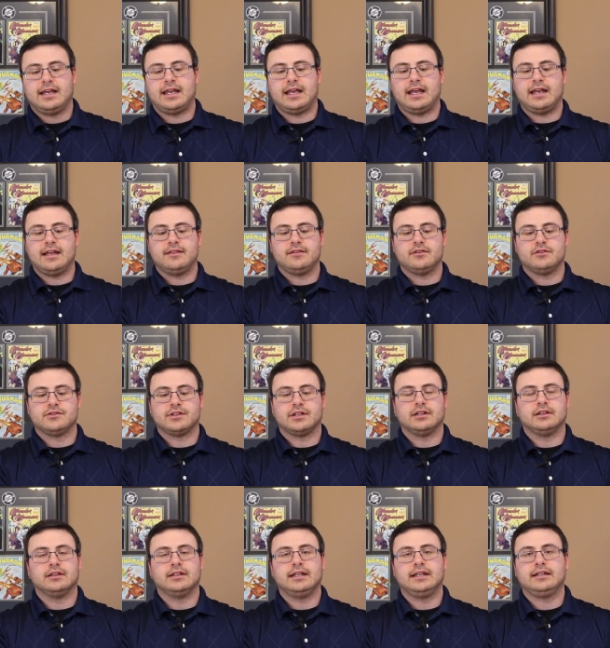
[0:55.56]
and there's a
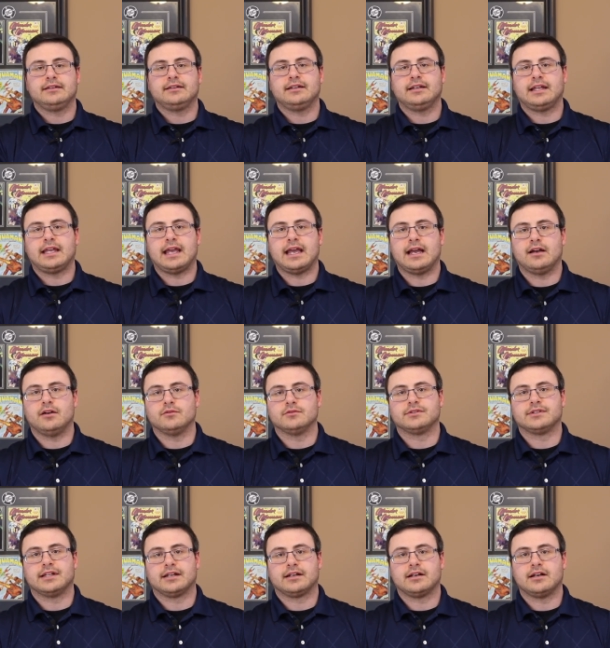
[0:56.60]
linked accounts
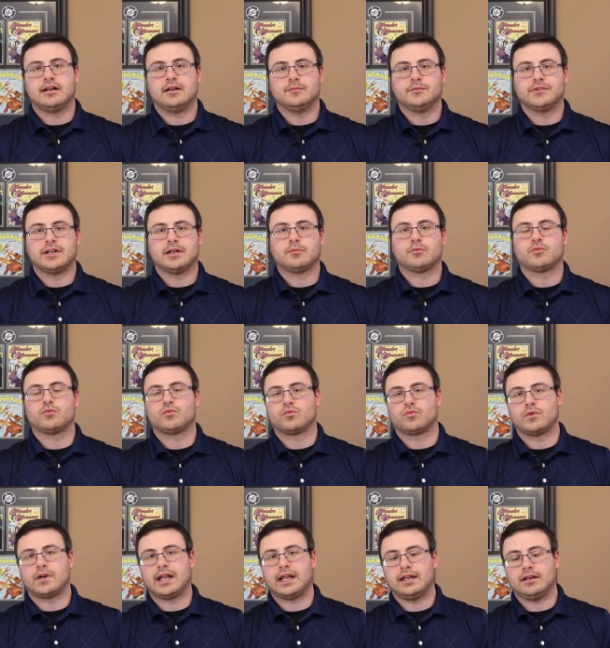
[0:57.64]
that comes up
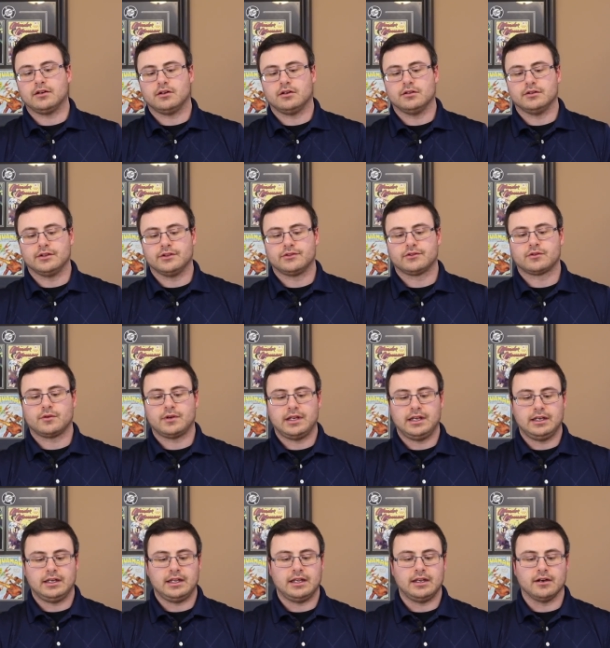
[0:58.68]
right on the
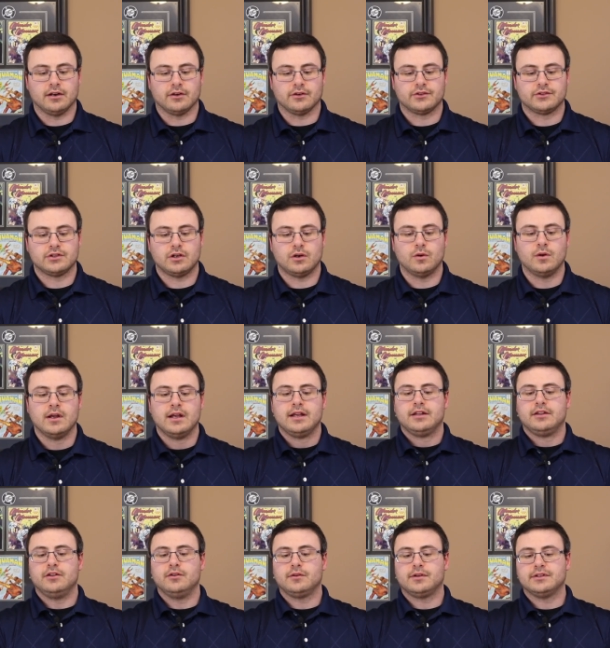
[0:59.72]
screen here. So
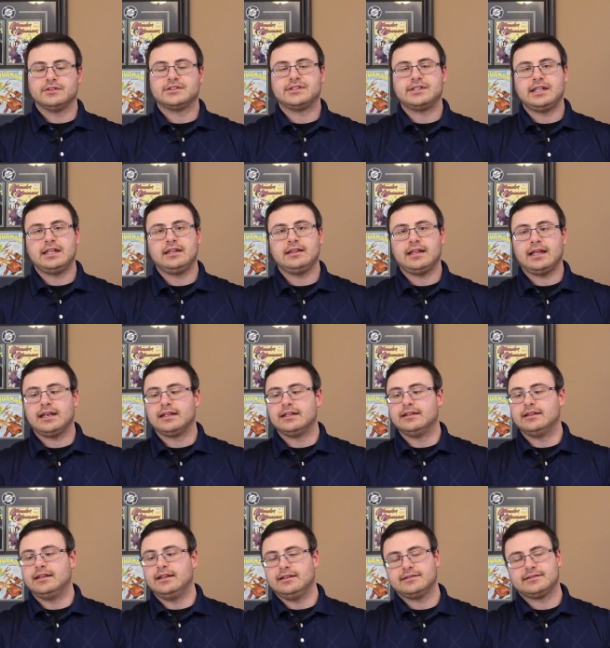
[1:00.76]
you can see that
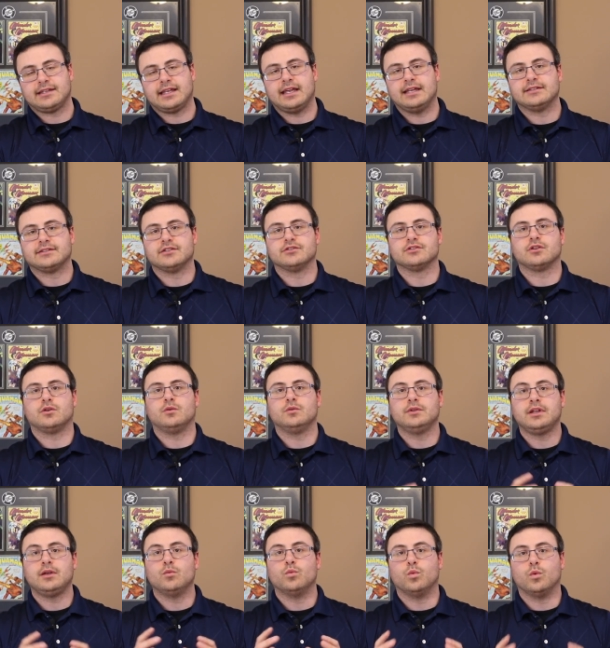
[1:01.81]
in this case, there's
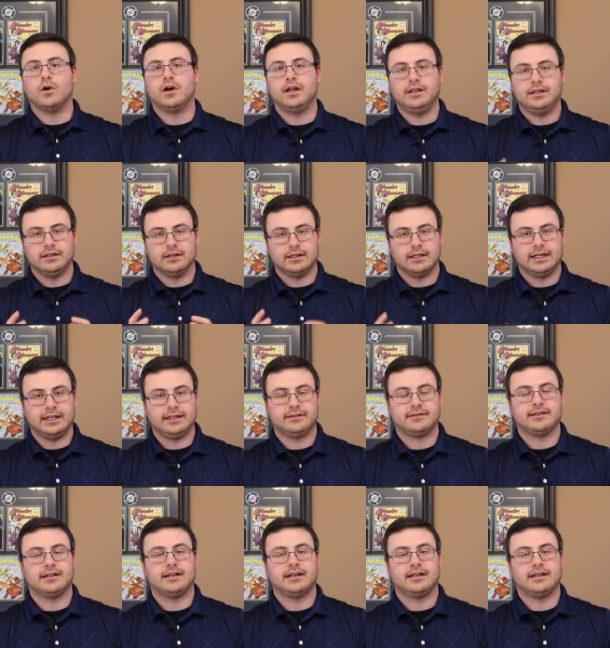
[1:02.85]
only one linked